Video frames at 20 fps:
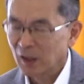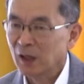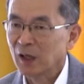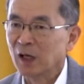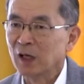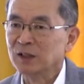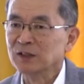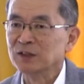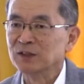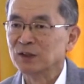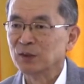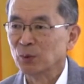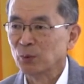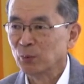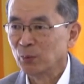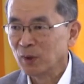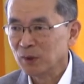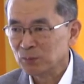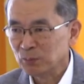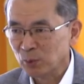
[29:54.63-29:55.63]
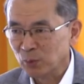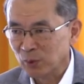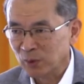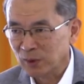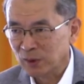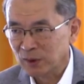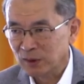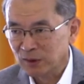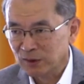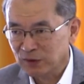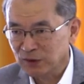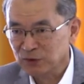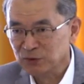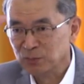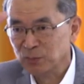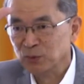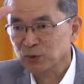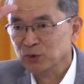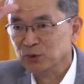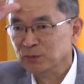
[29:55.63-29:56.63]
And one more
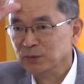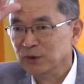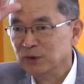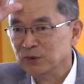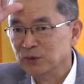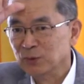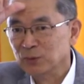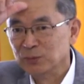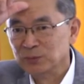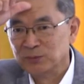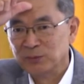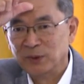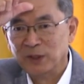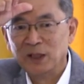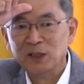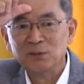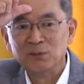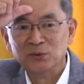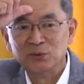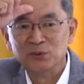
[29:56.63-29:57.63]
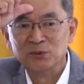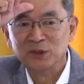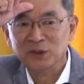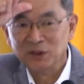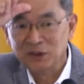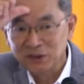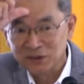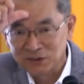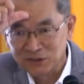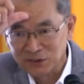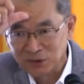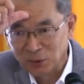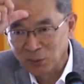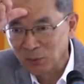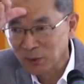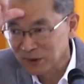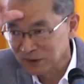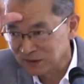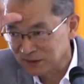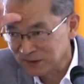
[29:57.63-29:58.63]
responsibility of EBU is
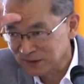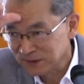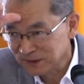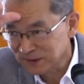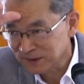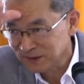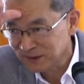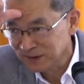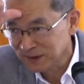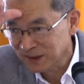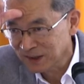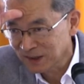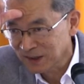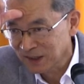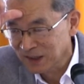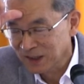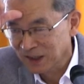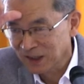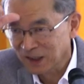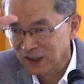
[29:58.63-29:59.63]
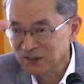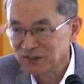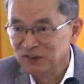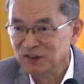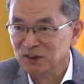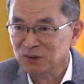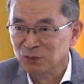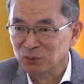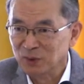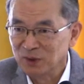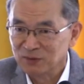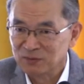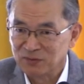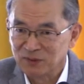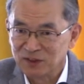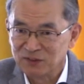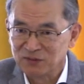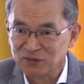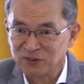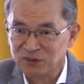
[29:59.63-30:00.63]
what? I said one
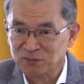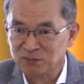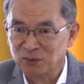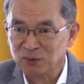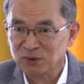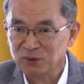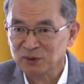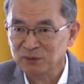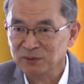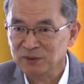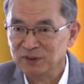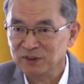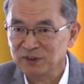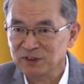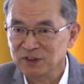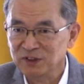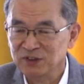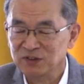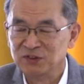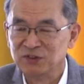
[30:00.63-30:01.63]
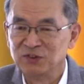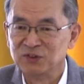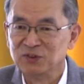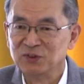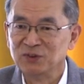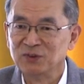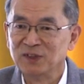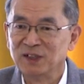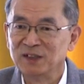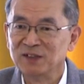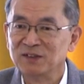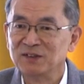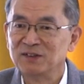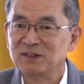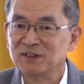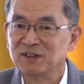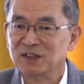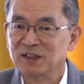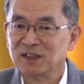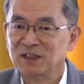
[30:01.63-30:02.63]
first responsibility is to unite
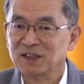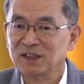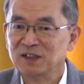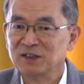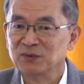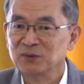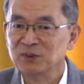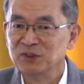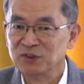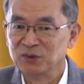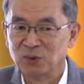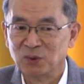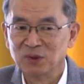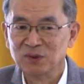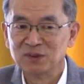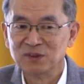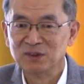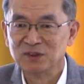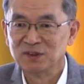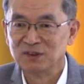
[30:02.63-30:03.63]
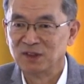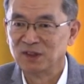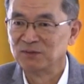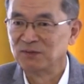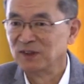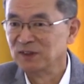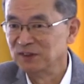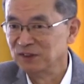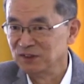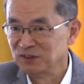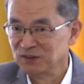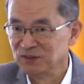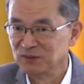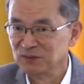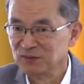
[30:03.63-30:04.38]
with God, the foundation